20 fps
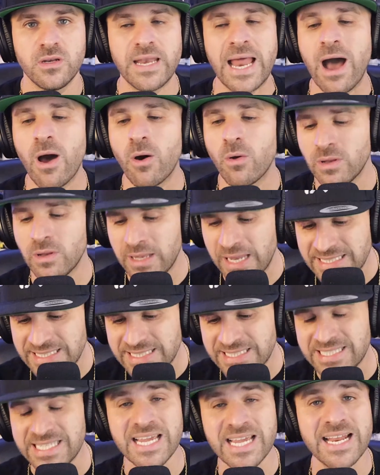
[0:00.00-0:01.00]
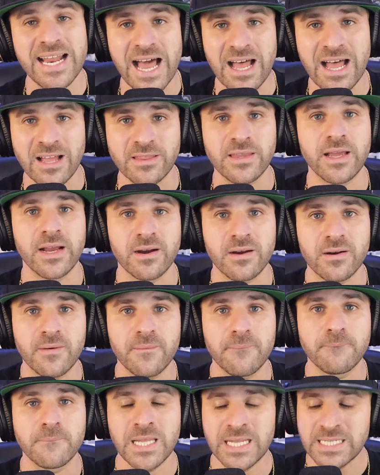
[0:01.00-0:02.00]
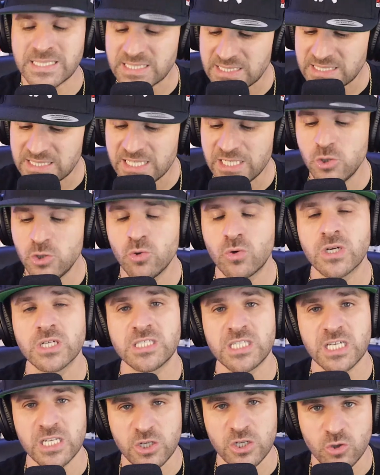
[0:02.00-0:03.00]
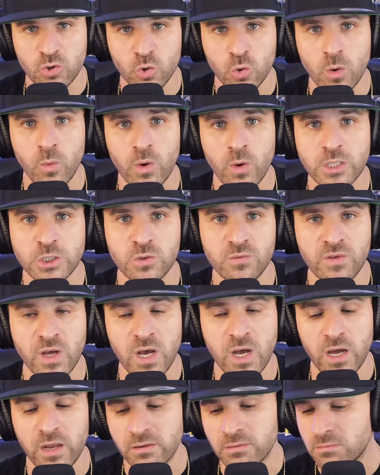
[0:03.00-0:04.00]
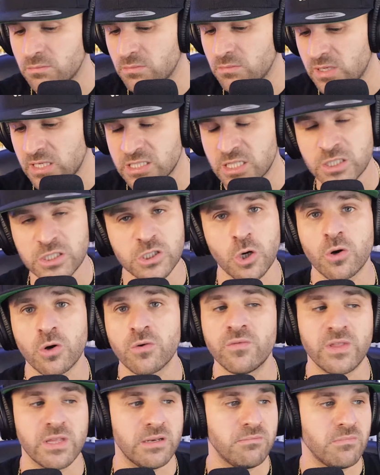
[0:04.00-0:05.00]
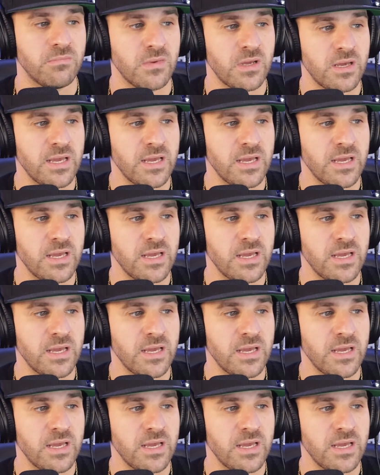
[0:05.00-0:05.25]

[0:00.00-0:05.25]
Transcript: Now, let's see it out there. Let's see you continue doing what you've done. He's deserved it.